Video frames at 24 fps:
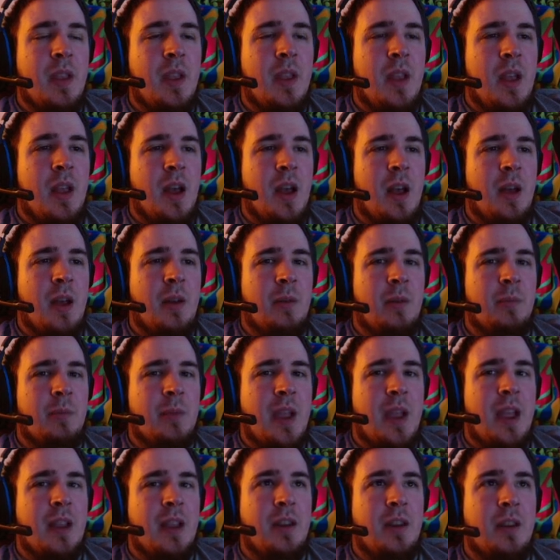
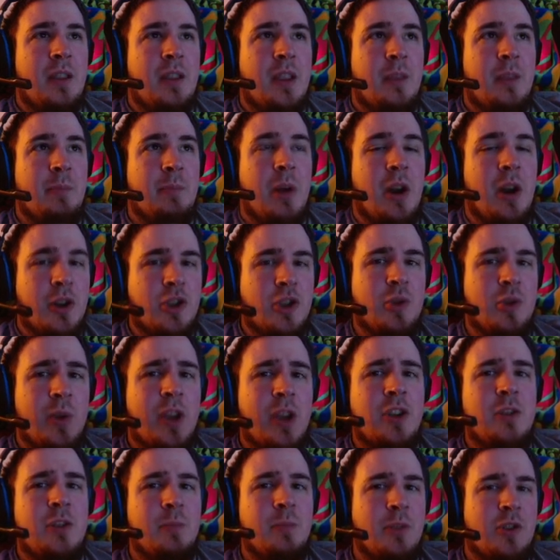and the
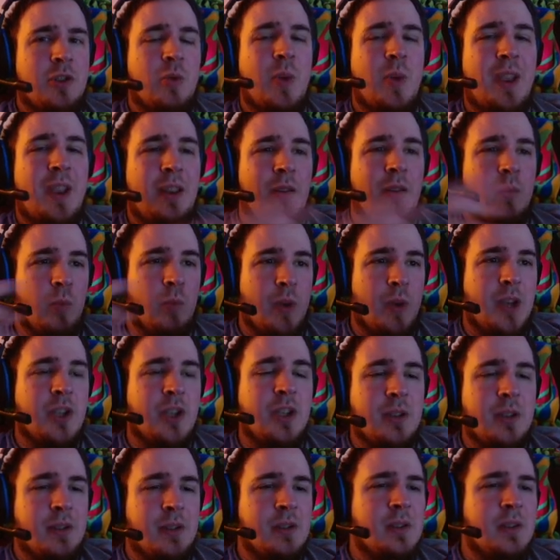punctuation between
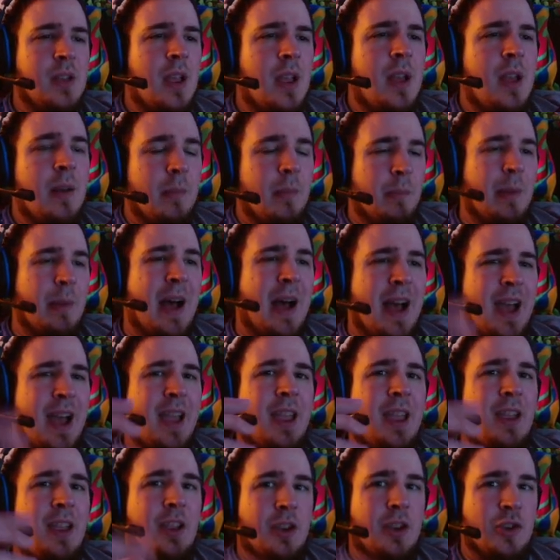regions by
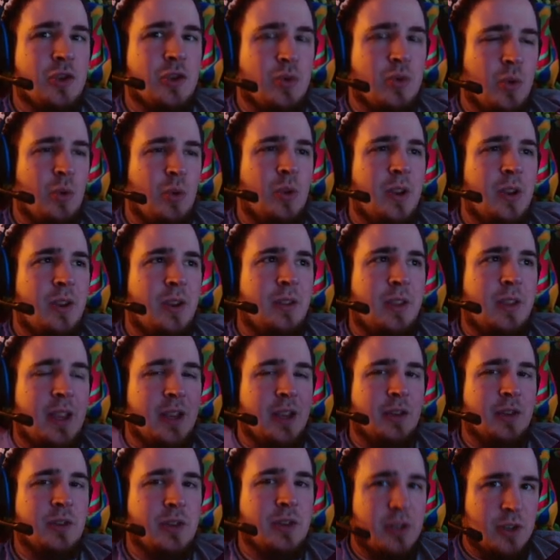controlling the
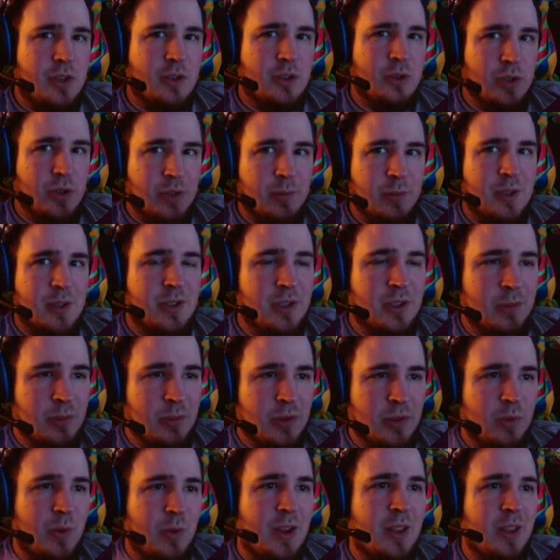interstitial spaces
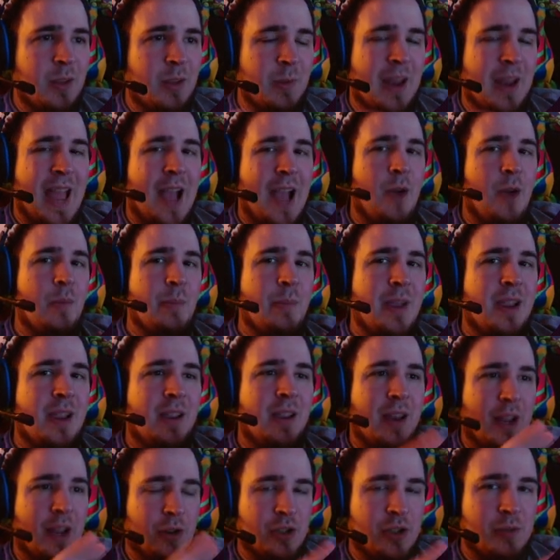between them and how big and
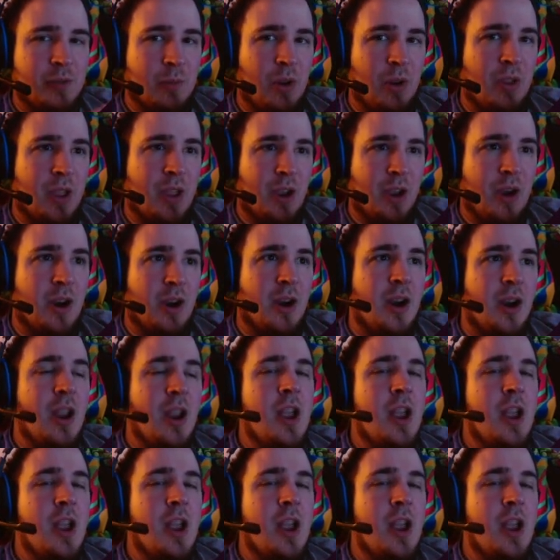how small they are.